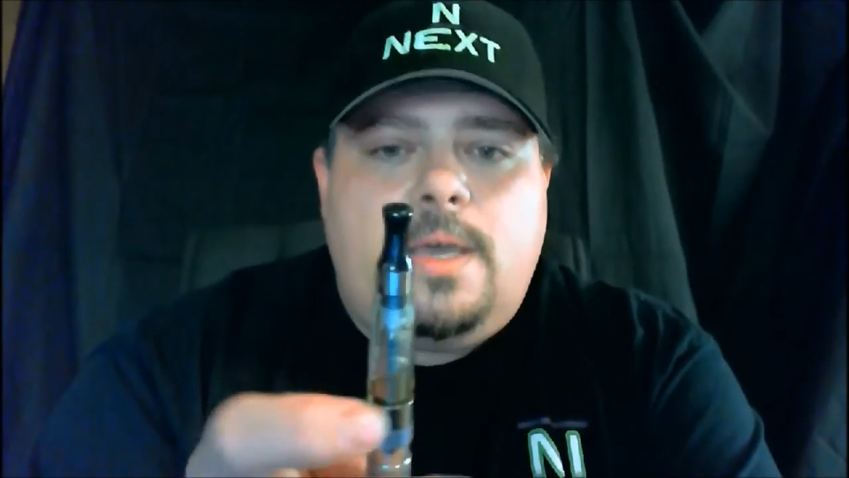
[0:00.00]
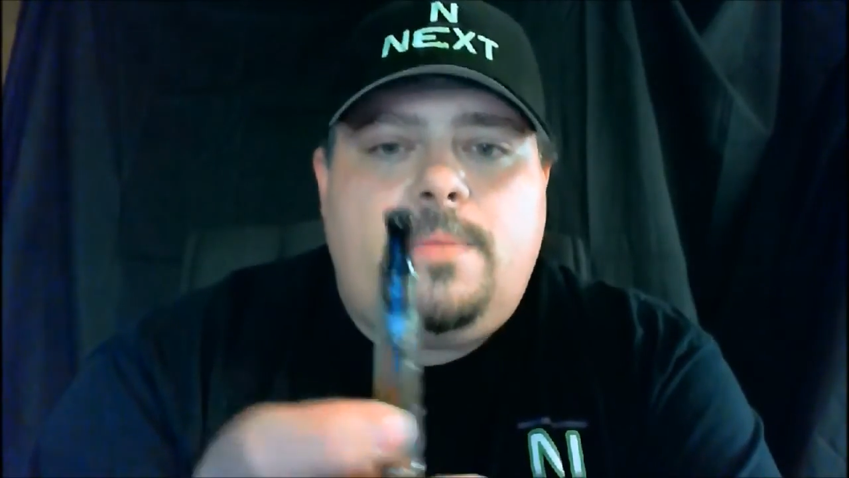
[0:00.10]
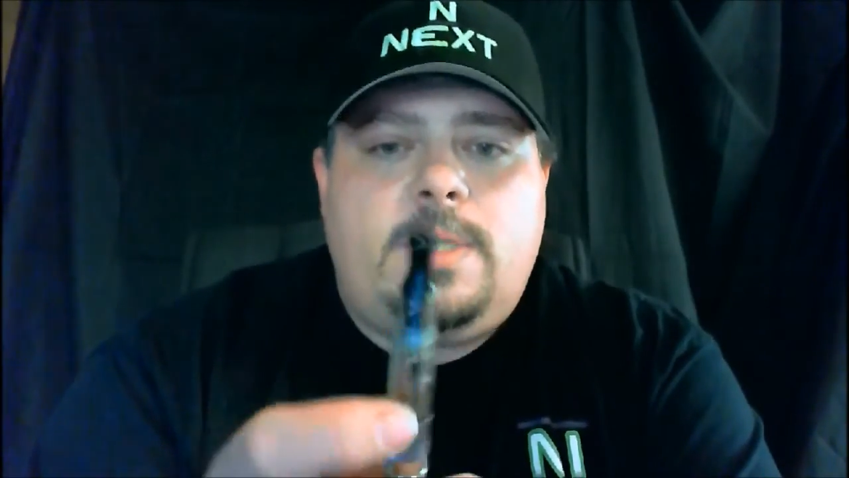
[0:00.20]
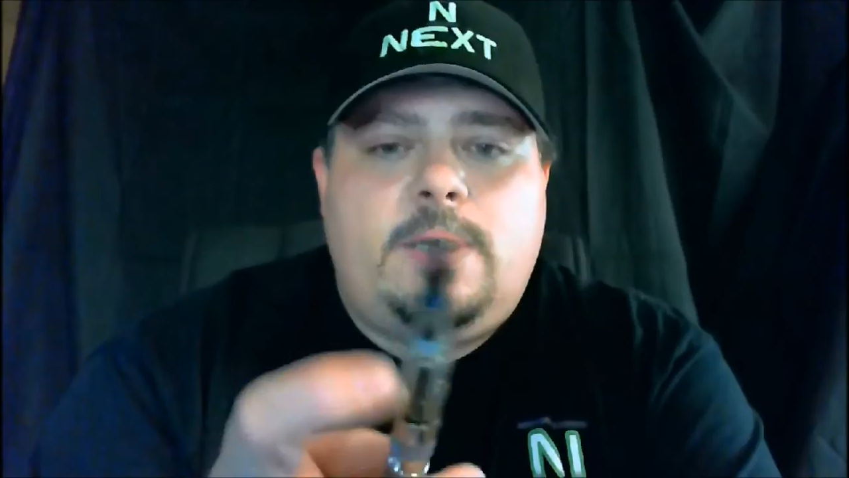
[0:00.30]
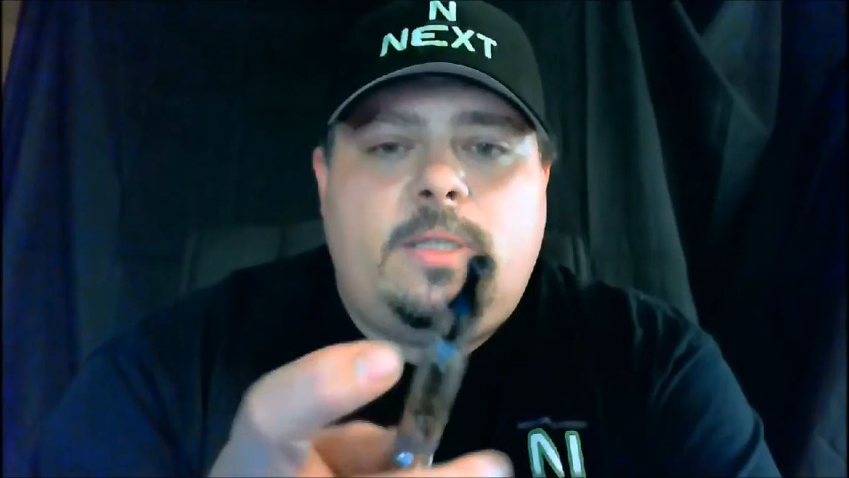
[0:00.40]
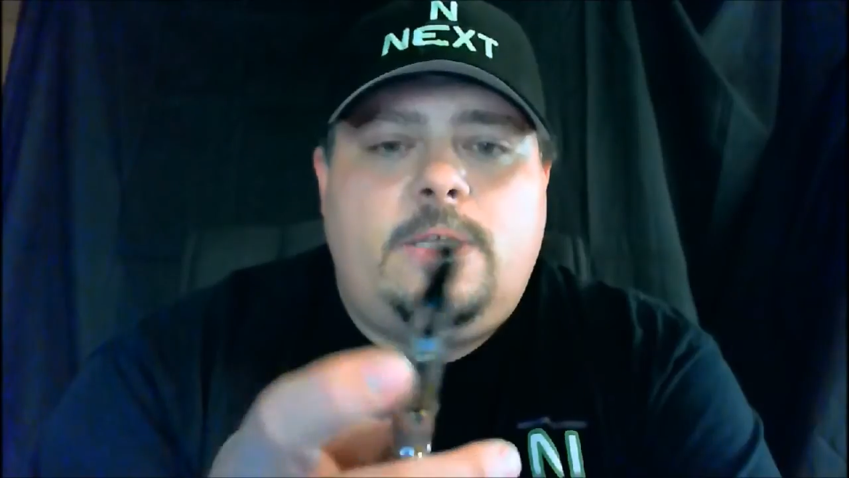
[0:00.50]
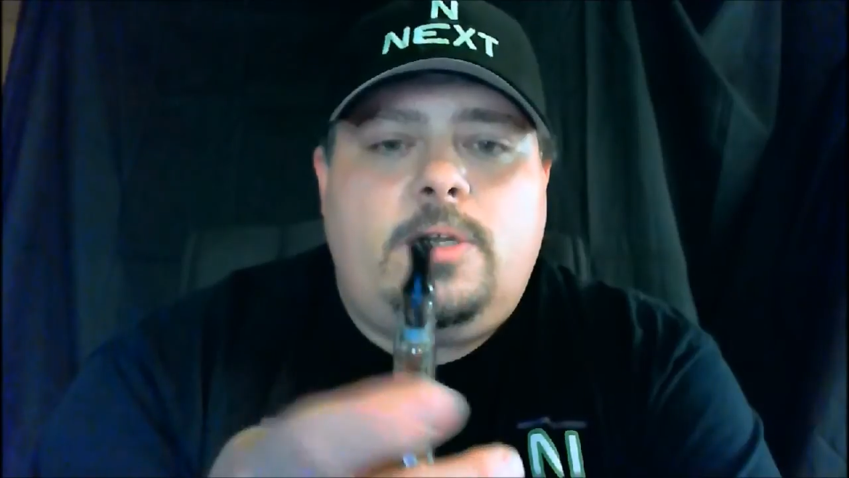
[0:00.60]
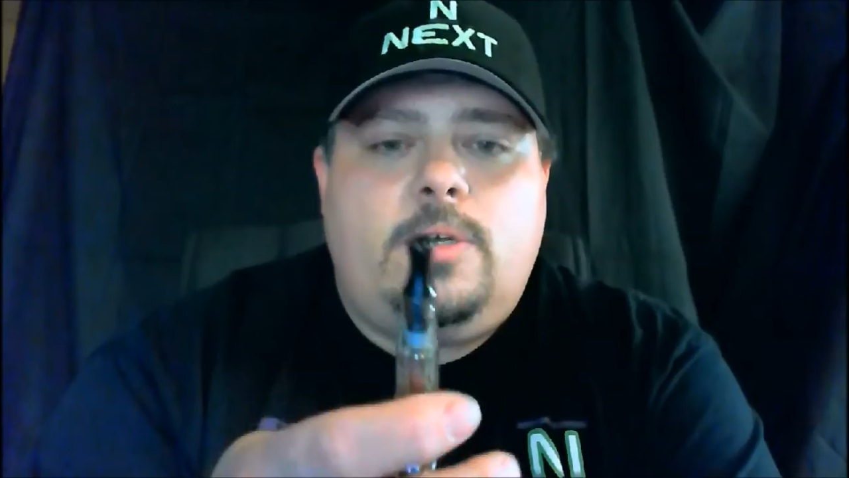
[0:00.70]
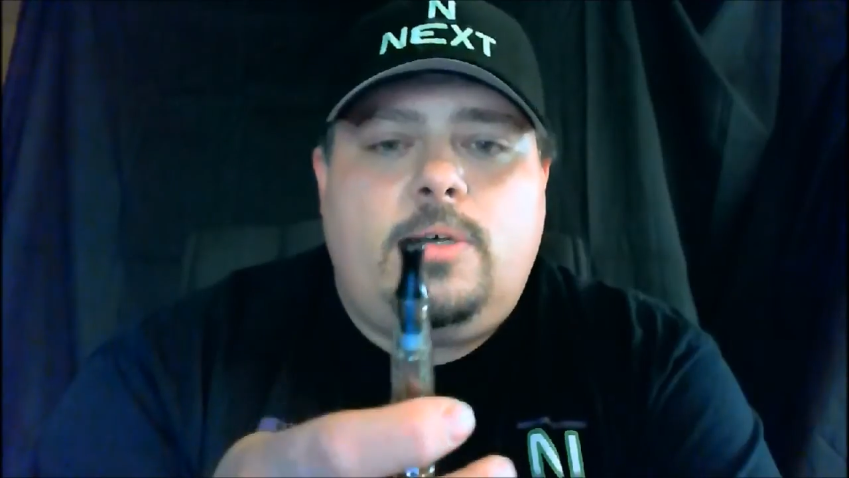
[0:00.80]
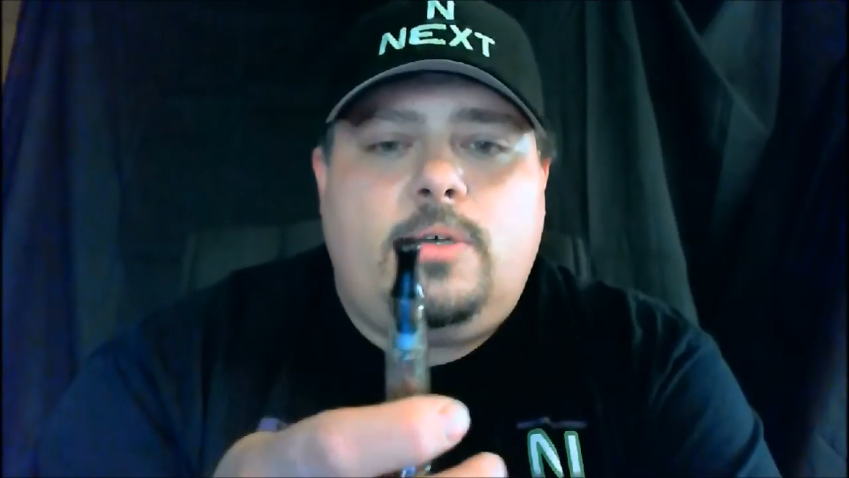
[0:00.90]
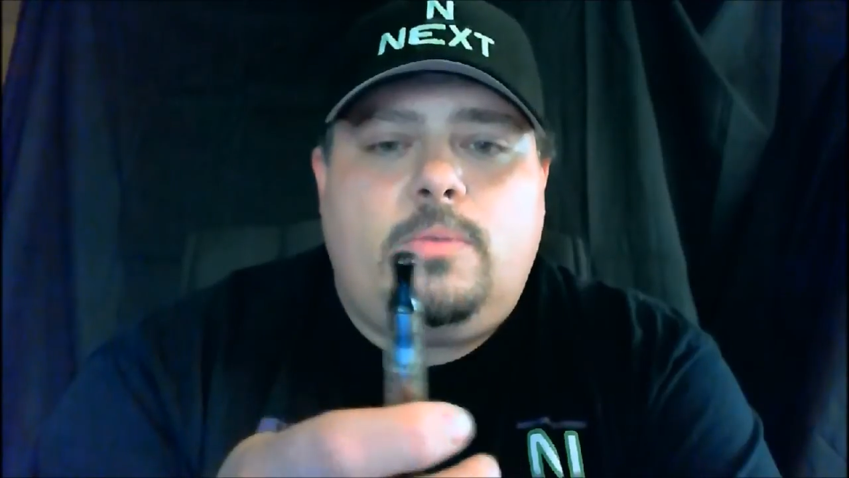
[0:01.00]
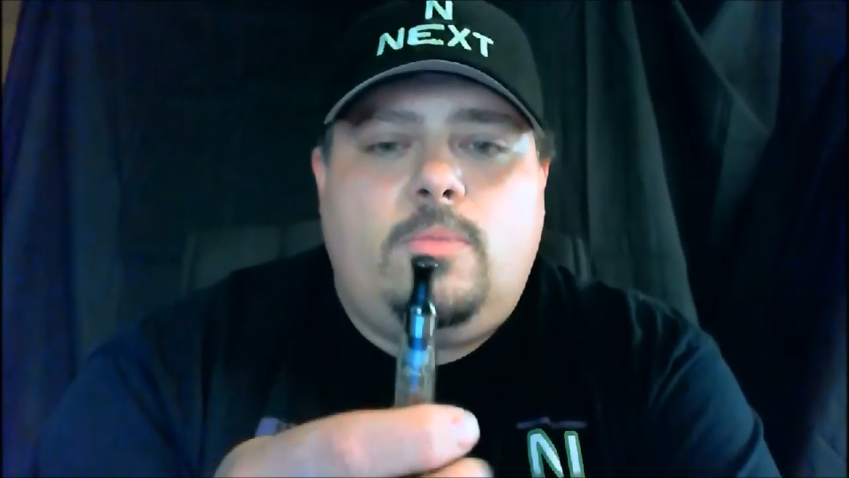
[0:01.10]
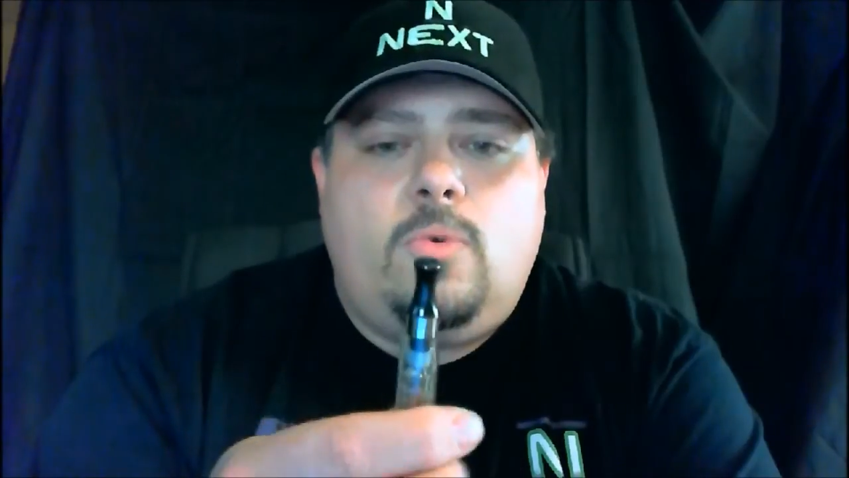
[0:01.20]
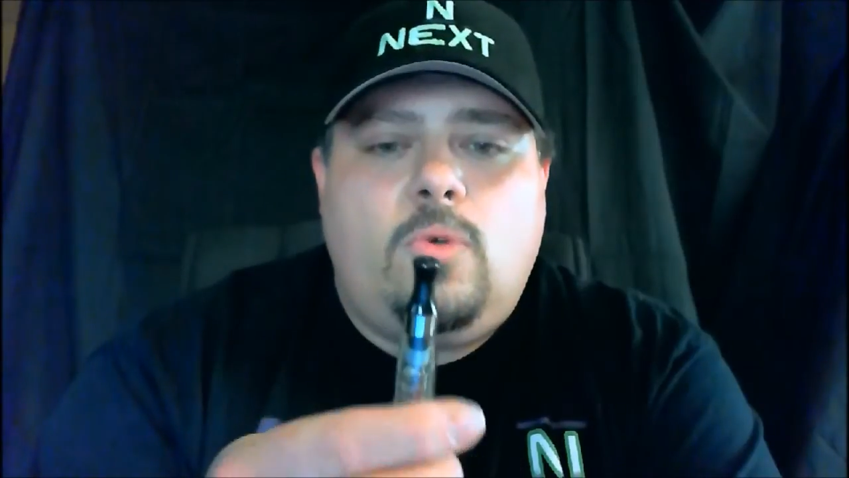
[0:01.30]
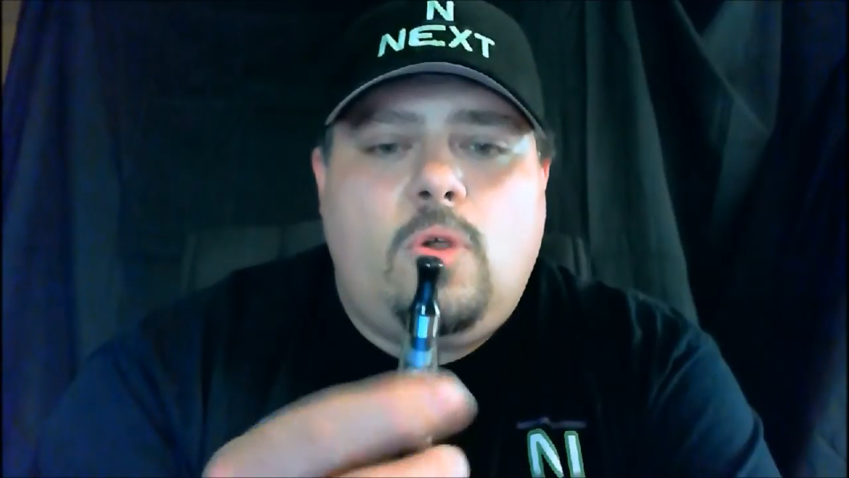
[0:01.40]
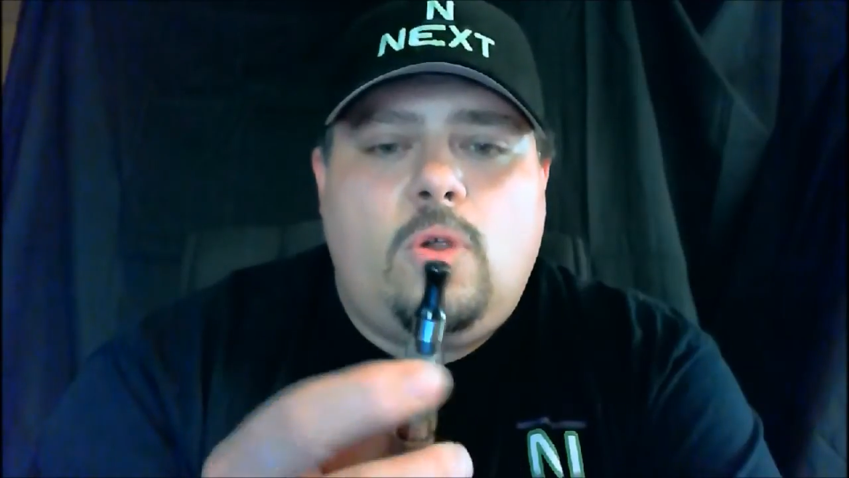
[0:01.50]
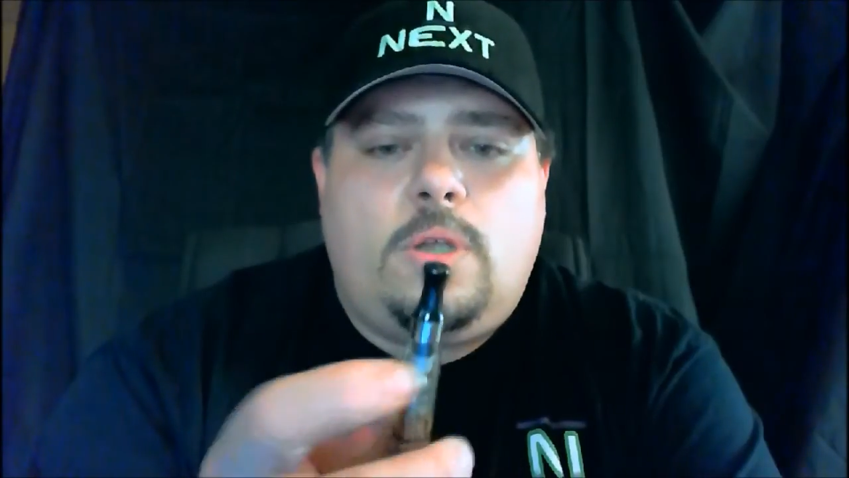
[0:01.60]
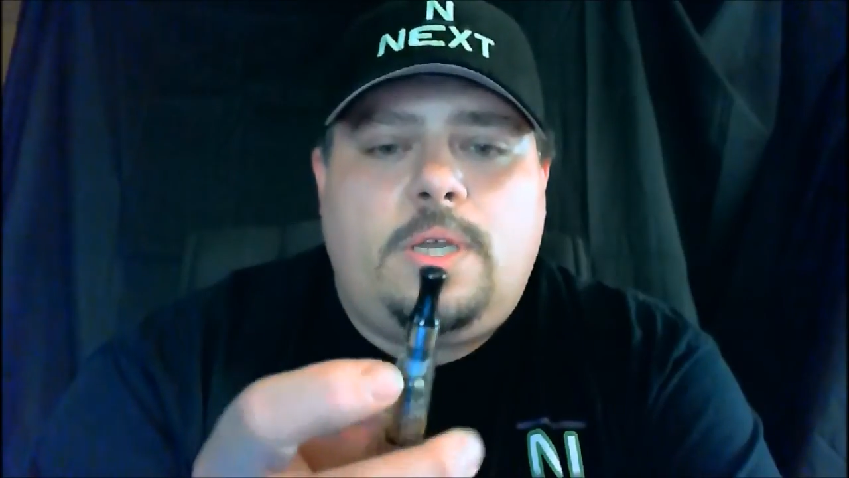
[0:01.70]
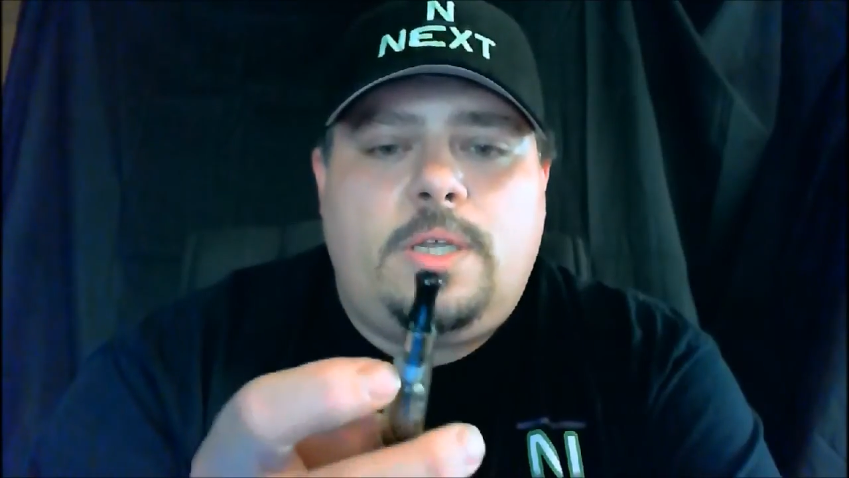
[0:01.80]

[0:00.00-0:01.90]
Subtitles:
It's a little more